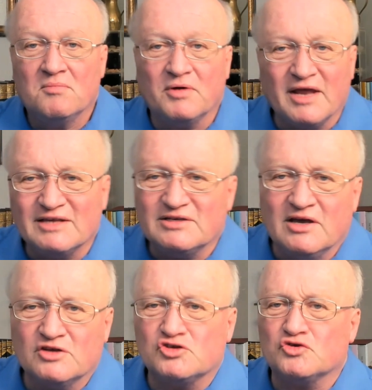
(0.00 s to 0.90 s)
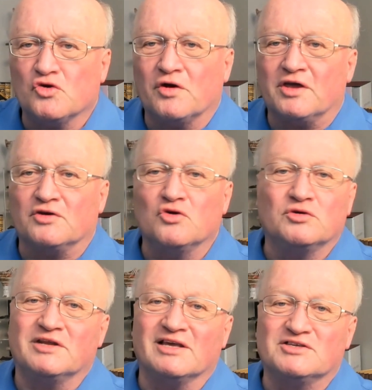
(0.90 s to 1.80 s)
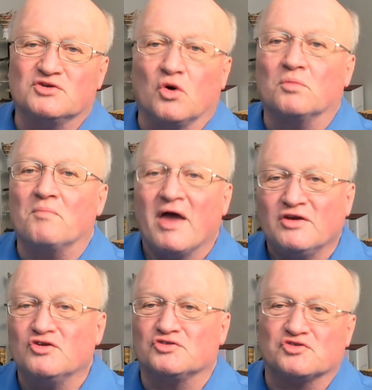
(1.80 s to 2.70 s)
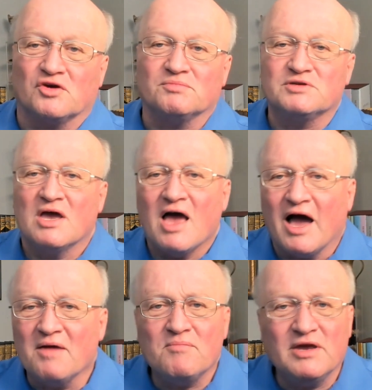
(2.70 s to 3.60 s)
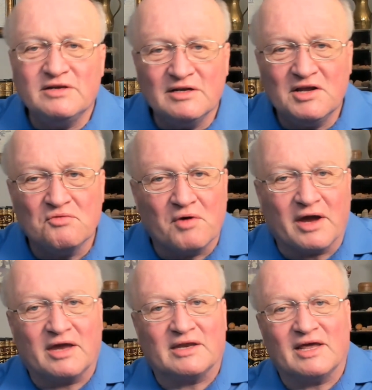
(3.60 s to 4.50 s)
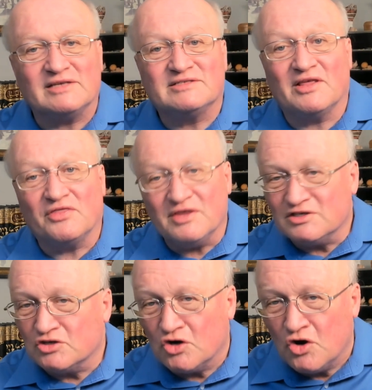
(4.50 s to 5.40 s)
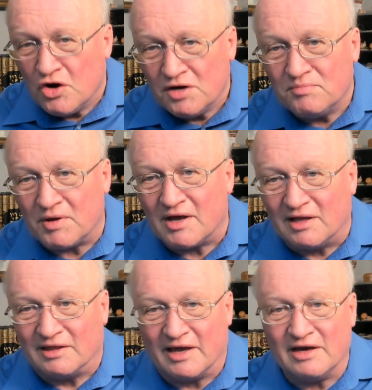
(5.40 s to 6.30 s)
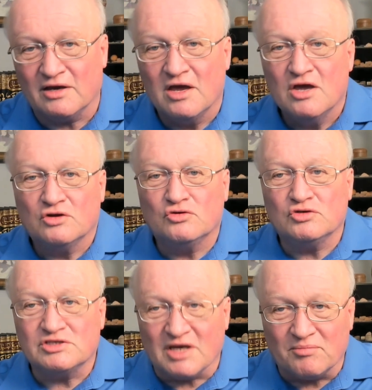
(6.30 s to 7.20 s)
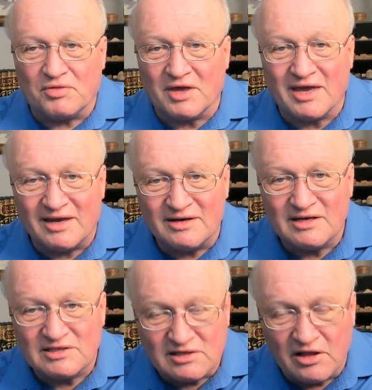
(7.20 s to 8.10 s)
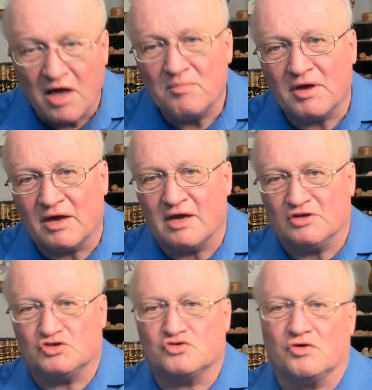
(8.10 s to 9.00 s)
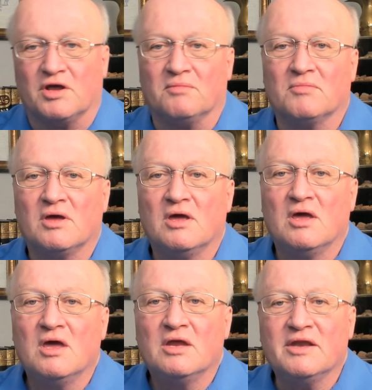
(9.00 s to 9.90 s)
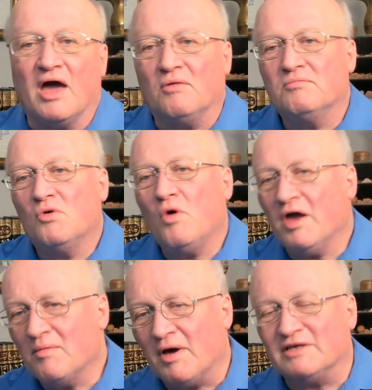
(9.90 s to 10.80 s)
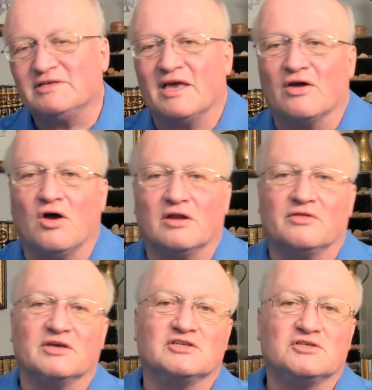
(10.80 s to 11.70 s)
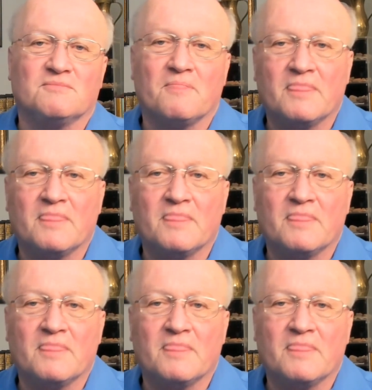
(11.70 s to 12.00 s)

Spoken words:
But as a historian who digs in old manuscripts, I immediately recognize that this could be a link to something in Islamic history. Now, why am I saying all of this?